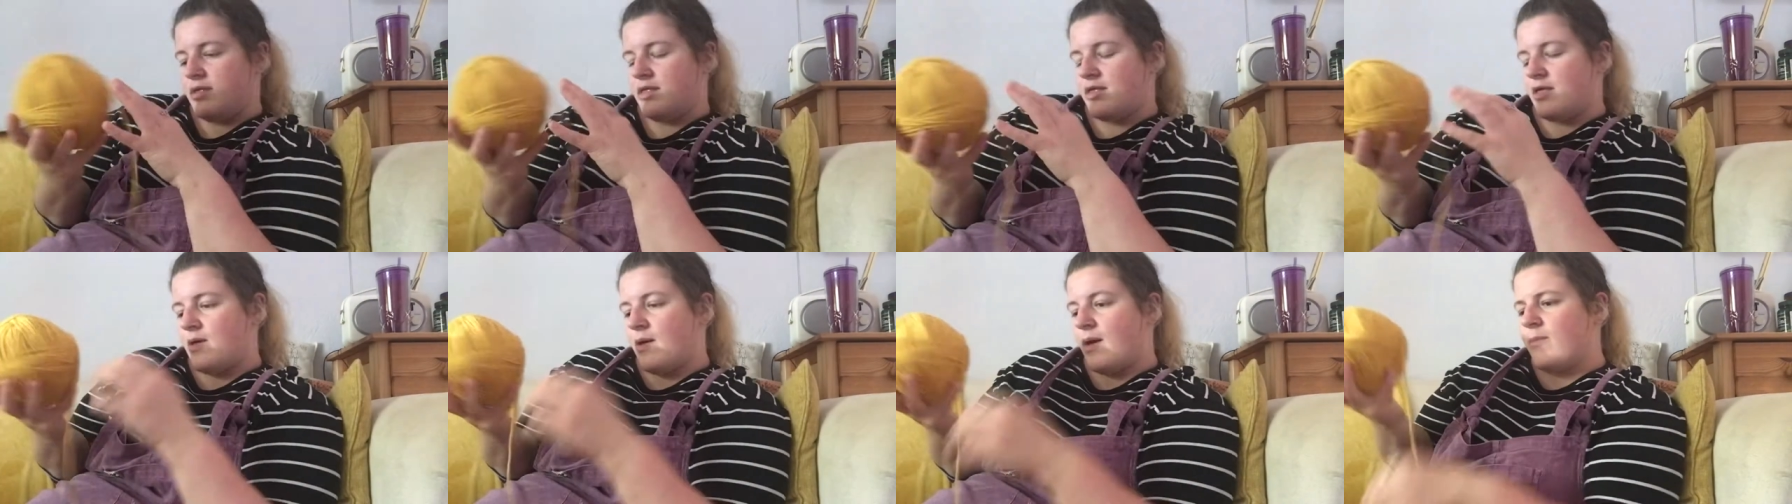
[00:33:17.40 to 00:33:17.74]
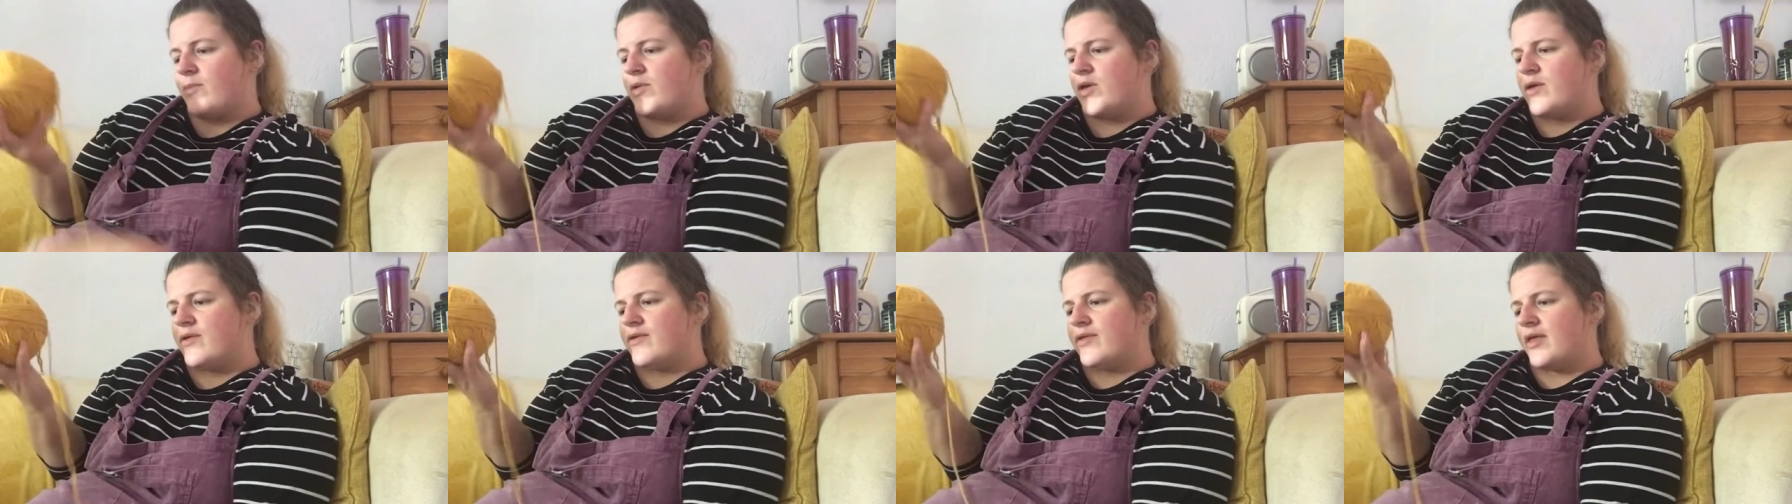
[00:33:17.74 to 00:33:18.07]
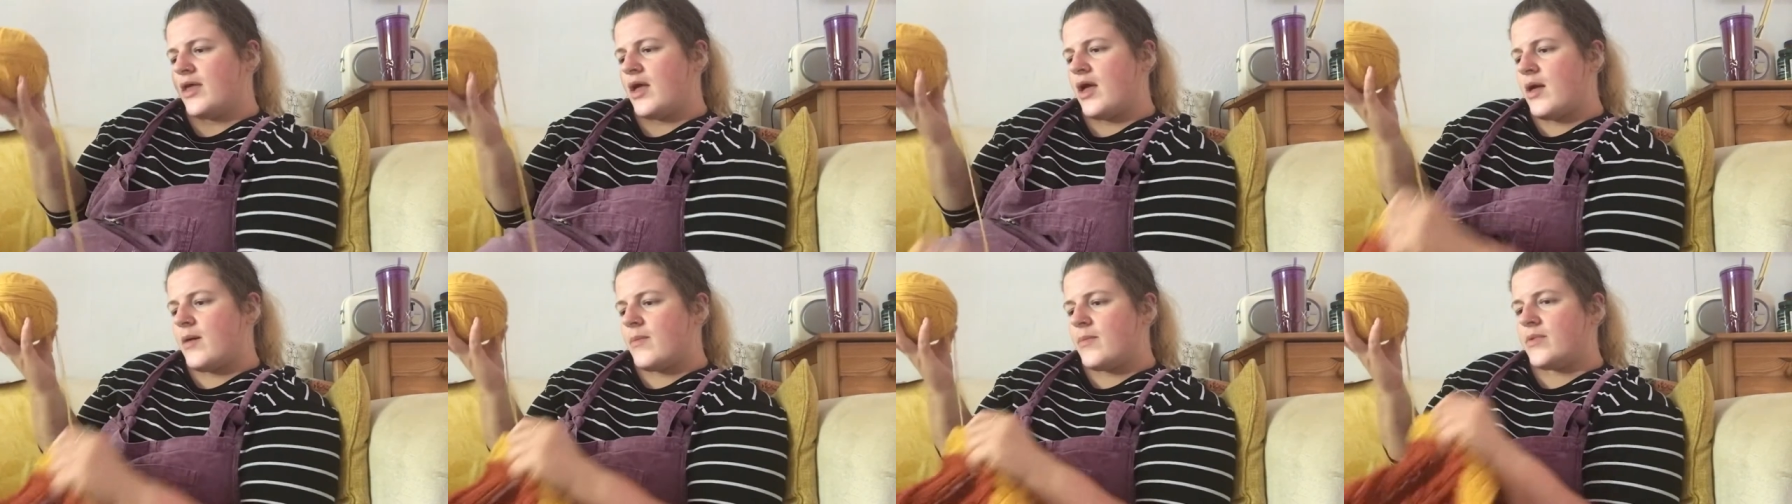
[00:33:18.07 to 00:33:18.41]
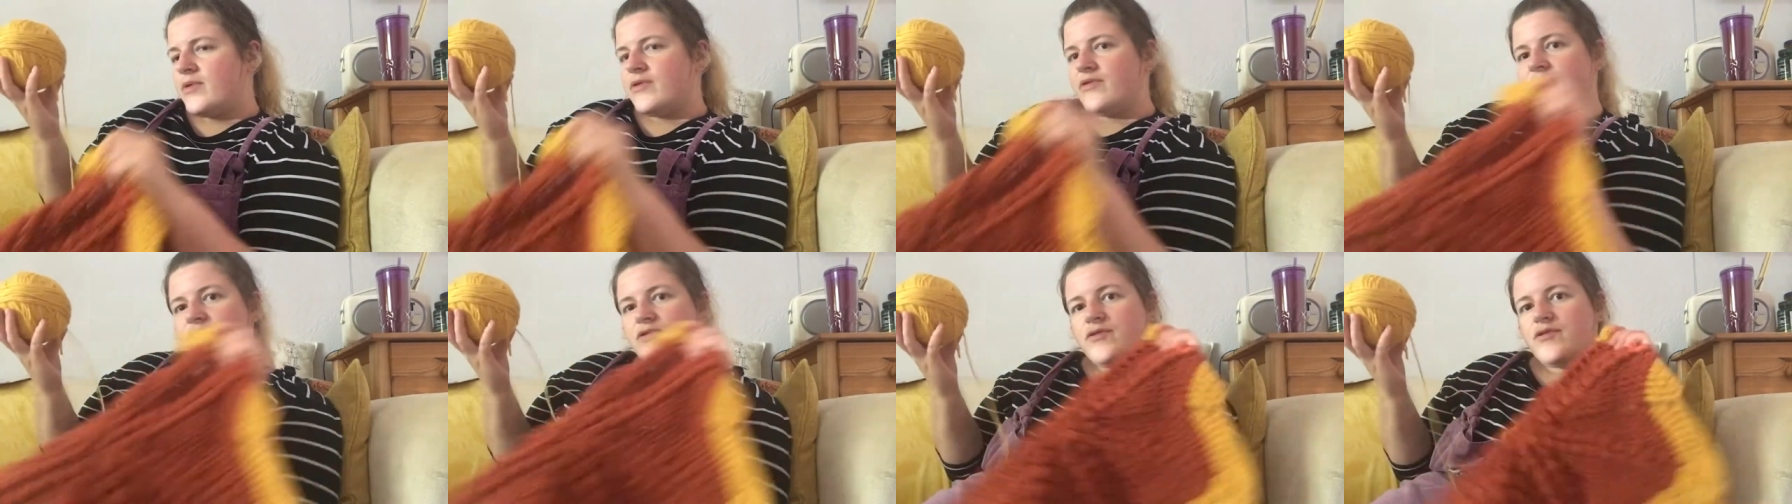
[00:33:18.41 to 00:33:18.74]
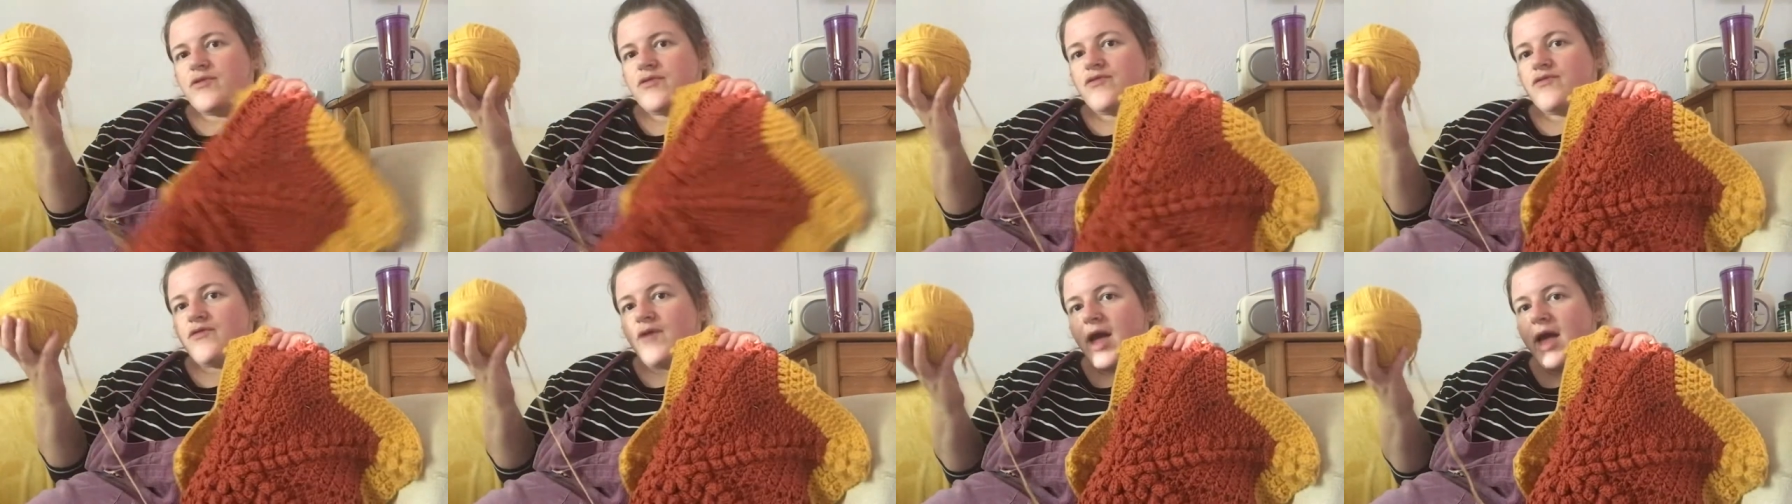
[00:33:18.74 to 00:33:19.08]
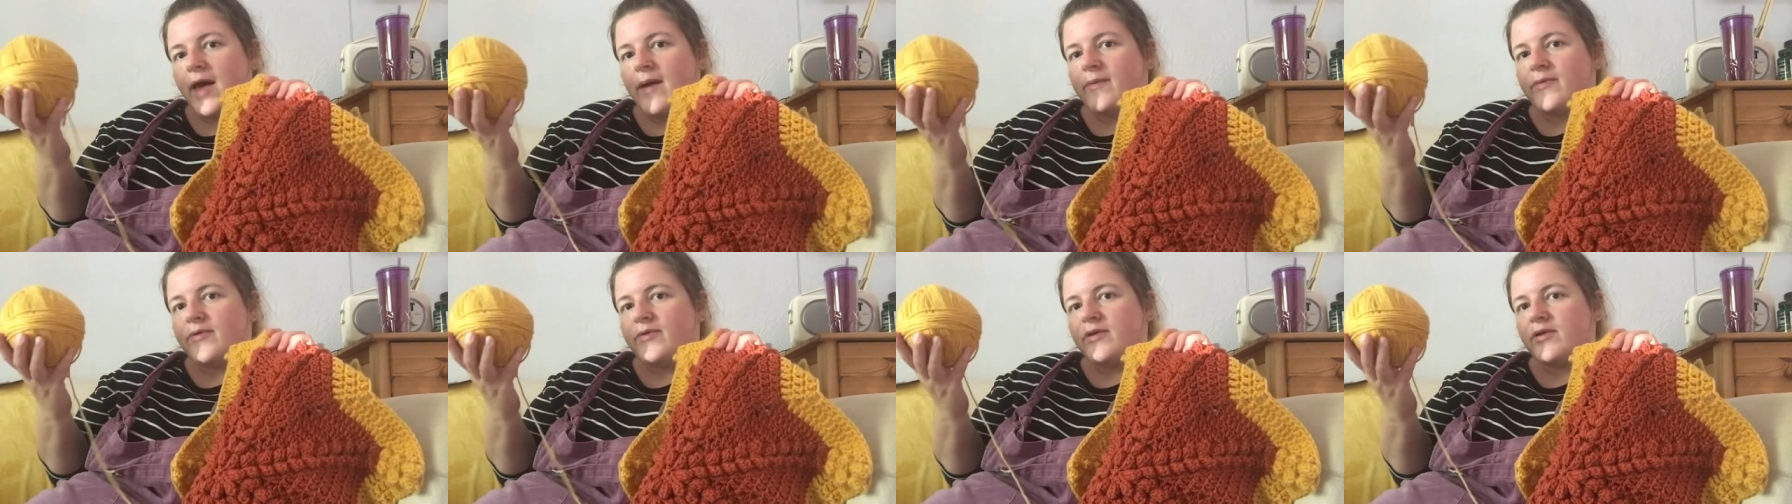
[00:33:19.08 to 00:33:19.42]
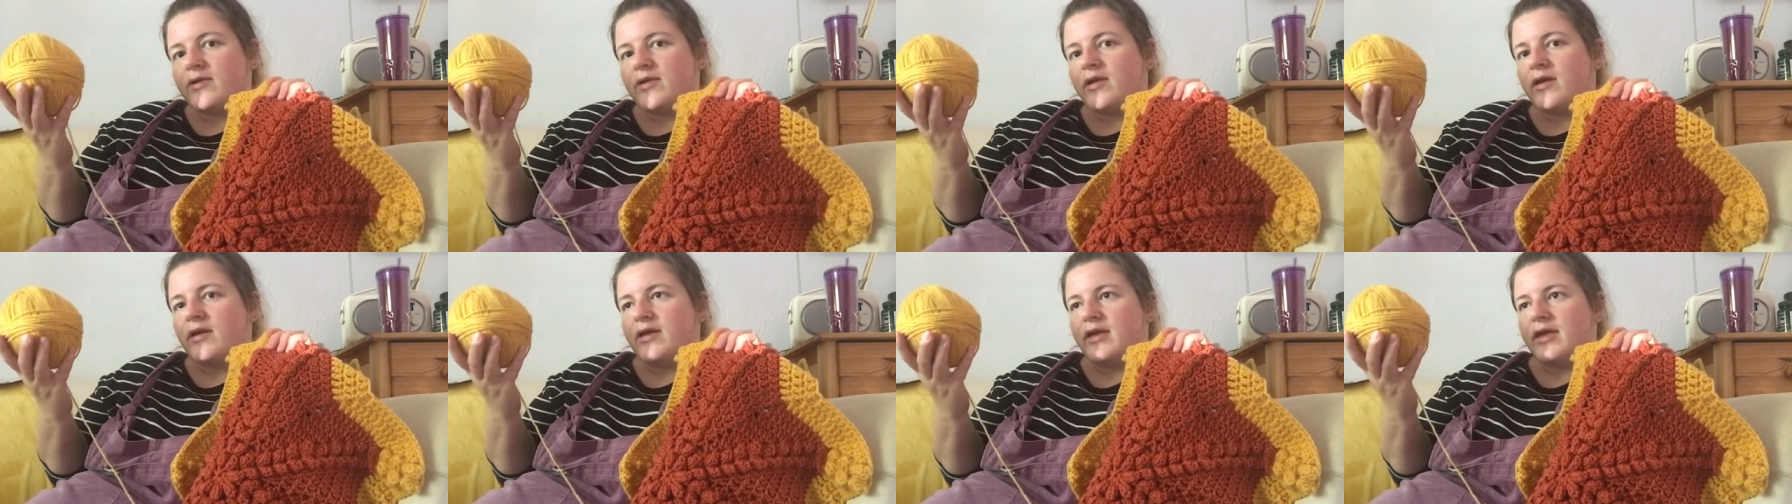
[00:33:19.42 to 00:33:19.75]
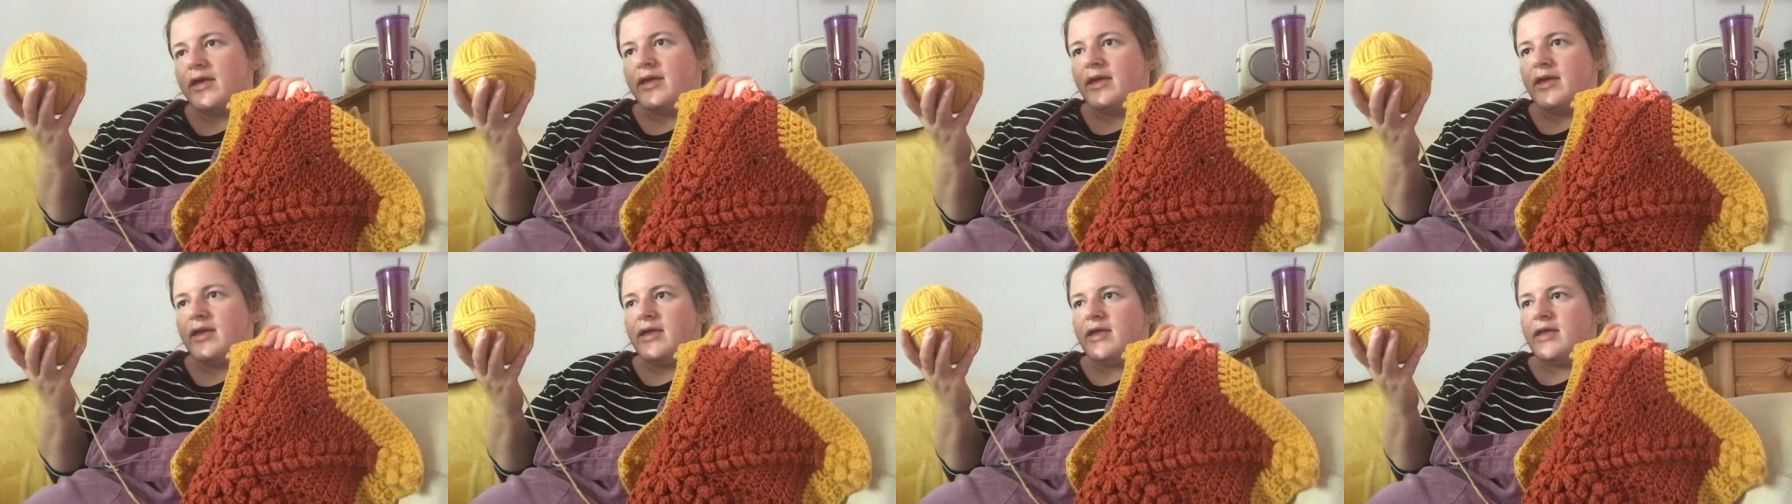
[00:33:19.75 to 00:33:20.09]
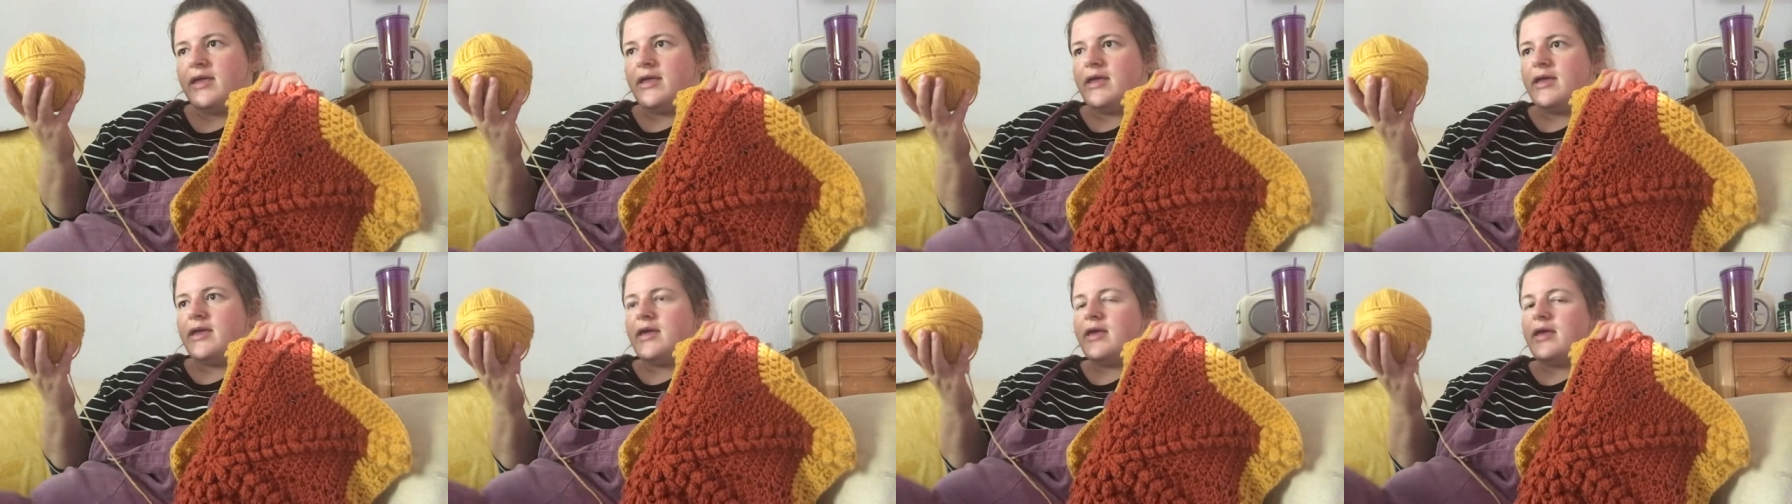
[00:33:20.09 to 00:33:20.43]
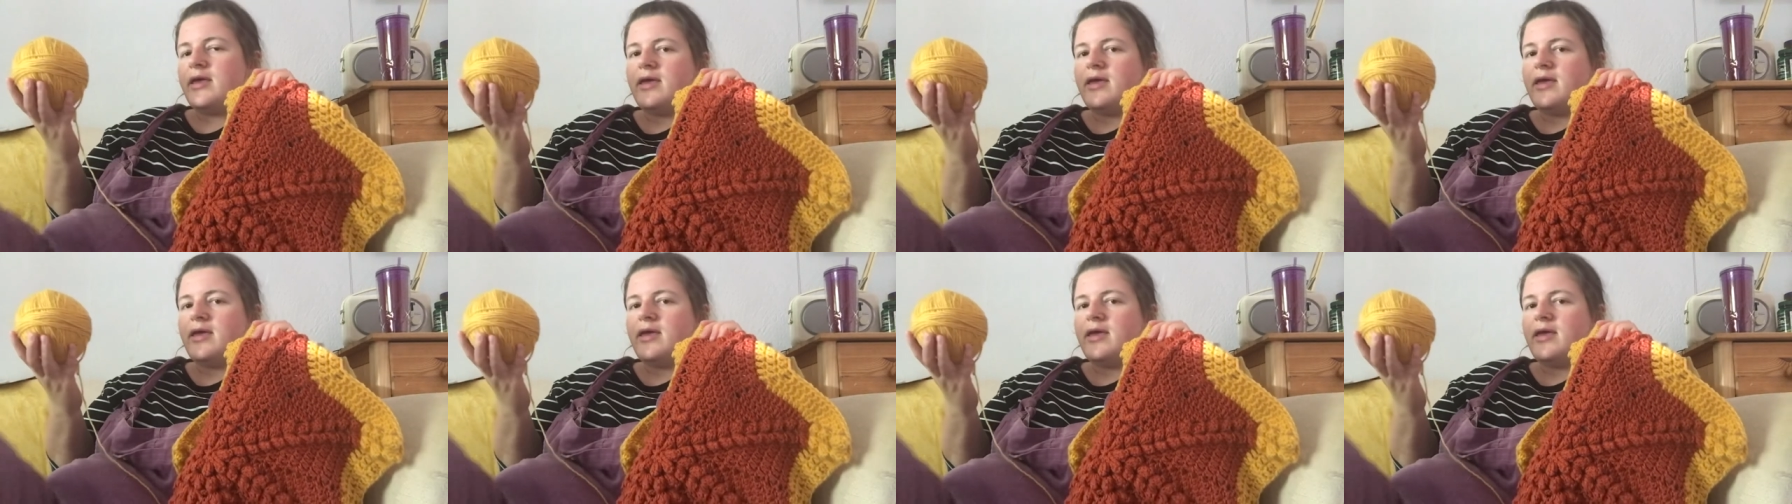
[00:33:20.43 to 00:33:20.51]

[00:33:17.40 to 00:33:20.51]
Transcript: So I'm using up scraps because I